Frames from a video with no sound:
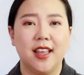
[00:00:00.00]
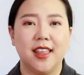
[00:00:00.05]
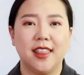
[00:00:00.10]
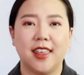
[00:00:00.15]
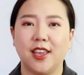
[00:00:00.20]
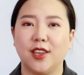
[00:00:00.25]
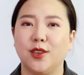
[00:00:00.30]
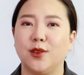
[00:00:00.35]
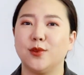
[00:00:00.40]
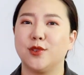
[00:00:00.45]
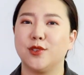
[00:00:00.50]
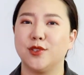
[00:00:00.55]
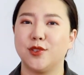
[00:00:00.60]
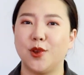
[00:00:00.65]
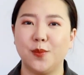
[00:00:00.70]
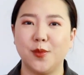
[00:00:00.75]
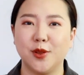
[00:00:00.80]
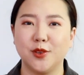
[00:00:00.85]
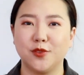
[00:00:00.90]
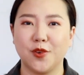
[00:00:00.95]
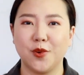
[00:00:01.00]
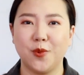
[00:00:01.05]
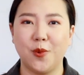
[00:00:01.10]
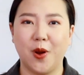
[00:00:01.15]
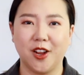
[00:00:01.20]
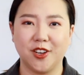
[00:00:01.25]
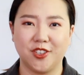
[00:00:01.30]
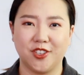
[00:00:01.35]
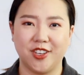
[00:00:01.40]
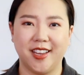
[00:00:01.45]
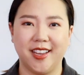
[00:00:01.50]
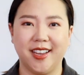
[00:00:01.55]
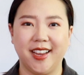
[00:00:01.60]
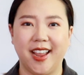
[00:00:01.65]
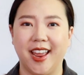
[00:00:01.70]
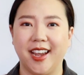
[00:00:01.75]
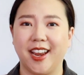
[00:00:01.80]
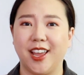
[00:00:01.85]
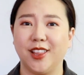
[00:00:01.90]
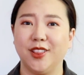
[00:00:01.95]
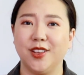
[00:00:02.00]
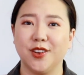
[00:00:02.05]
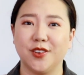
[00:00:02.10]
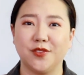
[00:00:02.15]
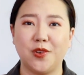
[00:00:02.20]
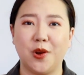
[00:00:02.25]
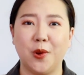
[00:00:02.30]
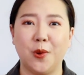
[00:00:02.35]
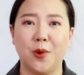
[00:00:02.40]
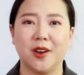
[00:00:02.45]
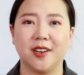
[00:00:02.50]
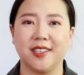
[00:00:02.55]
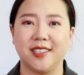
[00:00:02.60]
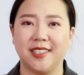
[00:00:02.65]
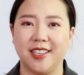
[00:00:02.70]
Thank you so much for watching and I look forward to